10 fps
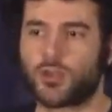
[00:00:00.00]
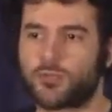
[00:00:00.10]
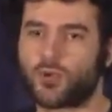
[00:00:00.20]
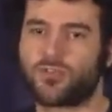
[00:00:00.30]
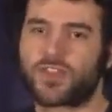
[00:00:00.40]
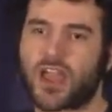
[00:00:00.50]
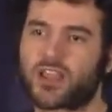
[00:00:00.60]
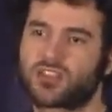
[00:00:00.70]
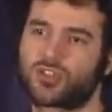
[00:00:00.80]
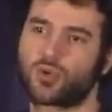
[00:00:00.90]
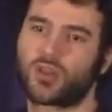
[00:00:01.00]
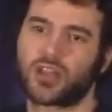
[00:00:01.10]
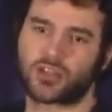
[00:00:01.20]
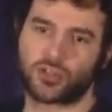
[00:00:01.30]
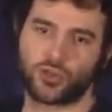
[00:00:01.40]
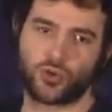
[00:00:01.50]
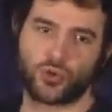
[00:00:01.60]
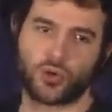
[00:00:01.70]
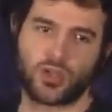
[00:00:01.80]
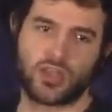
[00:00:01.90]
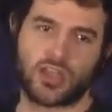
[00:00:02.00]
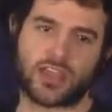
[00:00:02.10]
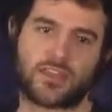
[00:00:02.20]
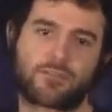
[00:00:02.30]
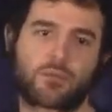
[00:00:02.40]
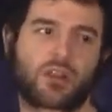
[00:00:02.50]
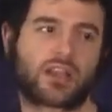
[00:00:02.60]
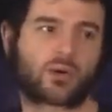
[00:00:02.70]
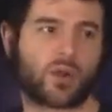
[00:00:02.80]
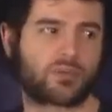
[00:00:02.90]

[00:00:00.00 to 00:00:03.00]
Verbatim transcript: move that to a layer two, and then from a layer one